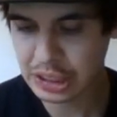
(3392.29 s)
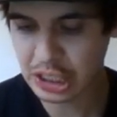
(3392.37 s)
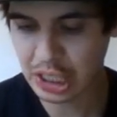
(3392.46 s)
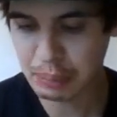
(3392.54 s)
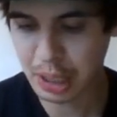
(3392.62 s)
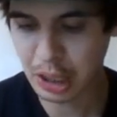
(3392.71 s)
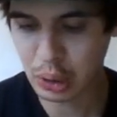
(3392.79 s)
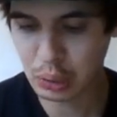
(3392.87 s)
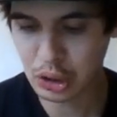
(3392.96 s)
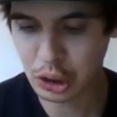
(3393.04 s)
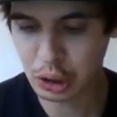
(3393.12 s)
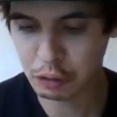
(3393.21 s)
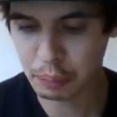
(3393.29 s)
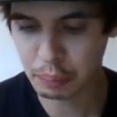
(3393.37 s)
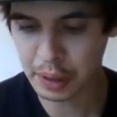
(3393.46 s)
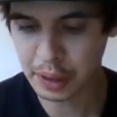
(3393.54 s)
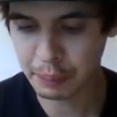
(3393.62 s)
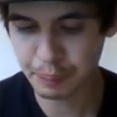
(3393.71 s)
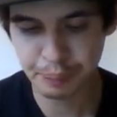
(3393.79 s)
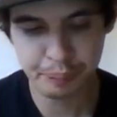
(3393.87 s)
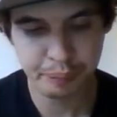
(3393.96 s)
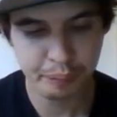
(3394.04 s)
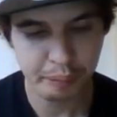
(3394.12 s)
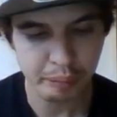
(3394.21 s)
Jeremiah Ojo for me
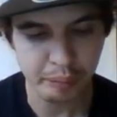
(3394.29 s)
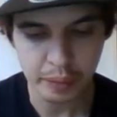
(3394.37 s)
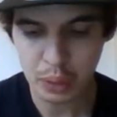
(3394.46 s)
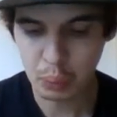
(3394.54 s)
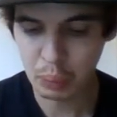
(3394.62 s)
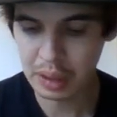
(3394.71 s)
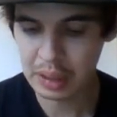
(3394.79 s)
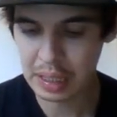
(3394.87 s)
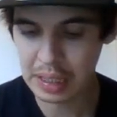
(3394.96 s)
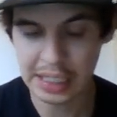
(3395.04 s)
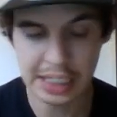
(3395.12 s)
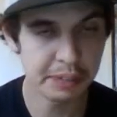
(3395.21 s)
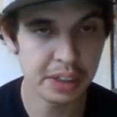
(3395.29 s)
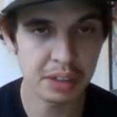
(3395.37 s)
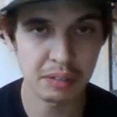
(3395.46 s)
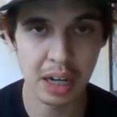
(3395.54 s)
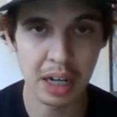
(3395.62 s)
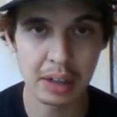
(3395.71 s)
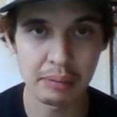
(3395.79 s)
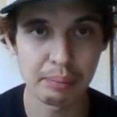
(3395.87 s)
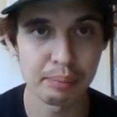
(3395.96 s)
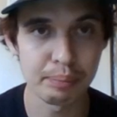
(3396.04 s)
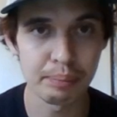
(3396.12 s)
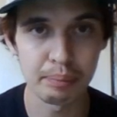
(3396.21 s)
with that defensive
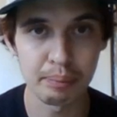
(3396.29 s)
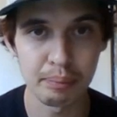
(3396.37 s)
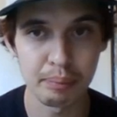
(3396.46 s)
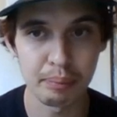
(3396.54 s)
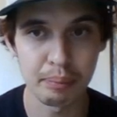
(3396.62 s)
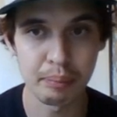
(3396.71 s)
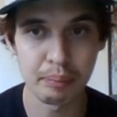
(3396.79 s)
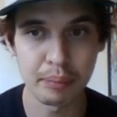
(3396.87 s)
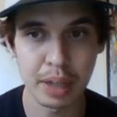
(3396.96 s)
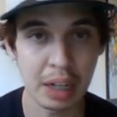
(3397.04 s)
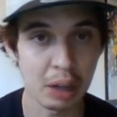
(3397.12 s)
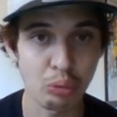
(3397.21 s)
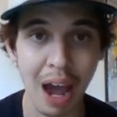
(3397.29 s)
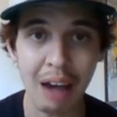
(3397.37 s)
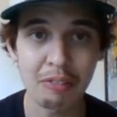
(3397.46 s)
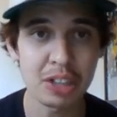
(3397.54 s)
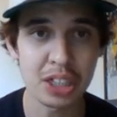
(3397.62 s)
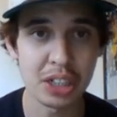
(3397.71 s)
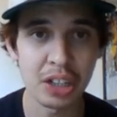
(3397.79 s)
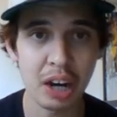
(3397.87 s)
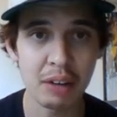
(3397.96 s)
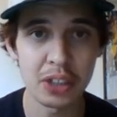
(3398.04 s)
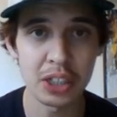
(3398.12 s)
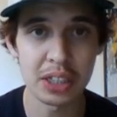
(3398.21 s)
line getting ravished in the
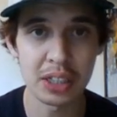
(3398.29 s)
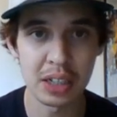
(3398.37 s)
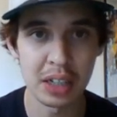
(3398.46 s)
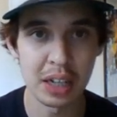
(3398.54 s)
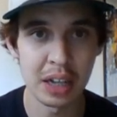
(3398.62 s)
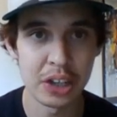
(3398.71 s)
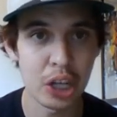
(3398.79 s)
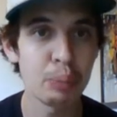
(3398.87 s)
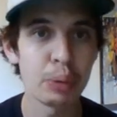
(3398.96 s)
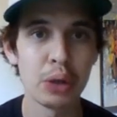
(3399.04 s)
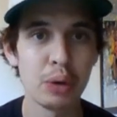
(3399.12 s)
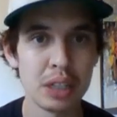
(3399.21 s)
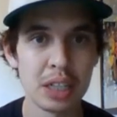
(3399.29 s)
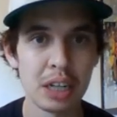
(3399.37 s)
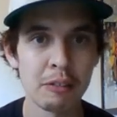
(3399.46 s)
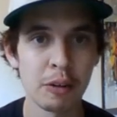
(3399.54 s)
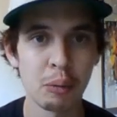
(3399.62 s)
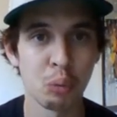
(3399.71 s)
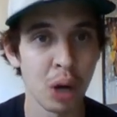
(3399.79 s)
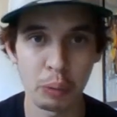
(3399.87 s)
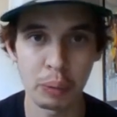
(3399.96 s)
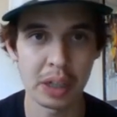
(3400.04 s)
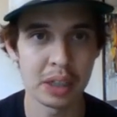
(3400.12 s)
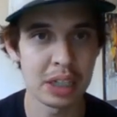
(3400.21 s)
offseason, the opportunity is there for him right
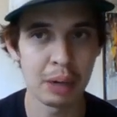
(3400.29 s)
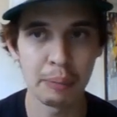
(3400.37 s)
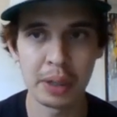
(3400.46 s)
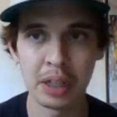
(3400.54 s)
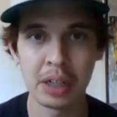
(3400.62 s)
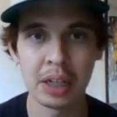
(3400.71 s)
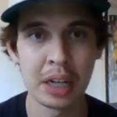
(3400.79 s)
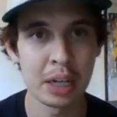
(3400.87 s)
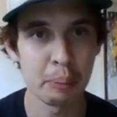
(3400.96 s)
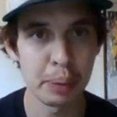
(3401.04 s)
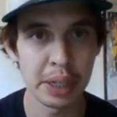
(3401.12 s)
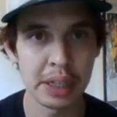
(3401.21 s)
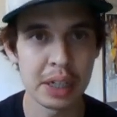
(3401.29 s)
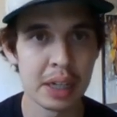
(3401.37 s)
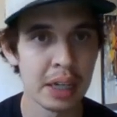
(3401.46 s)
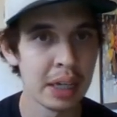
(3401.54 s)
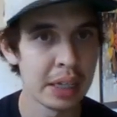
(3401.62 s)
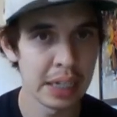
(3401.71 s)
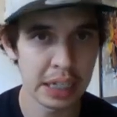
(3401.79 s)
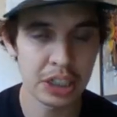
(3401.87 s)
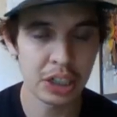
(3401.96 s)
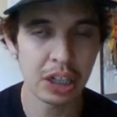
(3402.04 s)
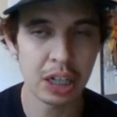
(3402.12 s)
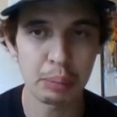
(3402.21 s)
away to come in, compete, get a
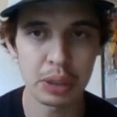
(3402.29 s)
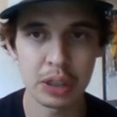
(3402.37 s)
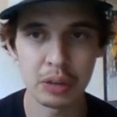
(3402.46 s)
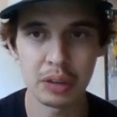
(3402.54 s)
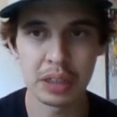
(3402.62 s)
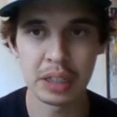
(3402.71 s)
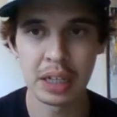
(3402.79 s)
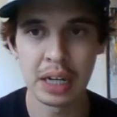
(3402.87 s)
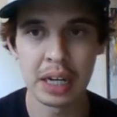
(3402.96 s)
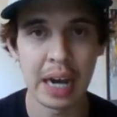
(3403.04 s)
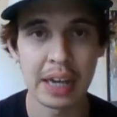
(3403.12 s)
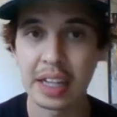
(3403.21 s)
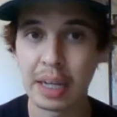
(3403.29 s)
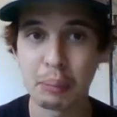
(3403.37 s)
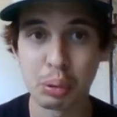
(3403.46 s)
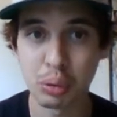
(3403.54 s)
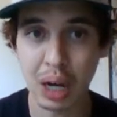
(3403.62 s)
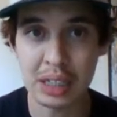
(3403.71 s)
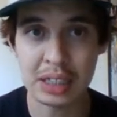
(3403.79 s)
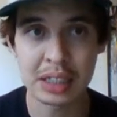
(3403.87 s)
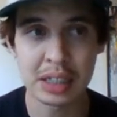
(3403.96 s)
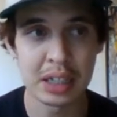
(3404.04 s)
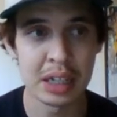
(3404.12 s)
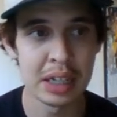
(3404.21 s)
starting opportunity, I think
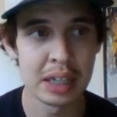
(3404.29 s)
impress.